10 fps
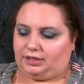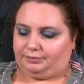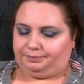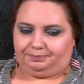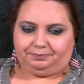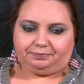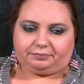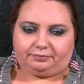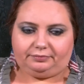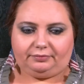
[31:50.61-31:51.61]
So,
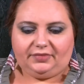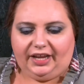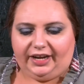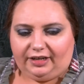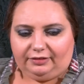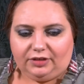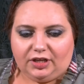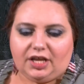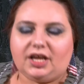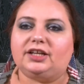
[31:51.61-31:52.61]
there you go. A
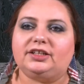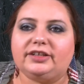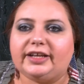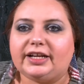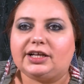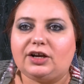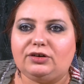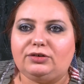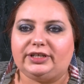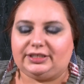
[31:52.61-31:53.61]
little hint of
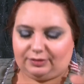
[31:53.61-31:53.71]
gold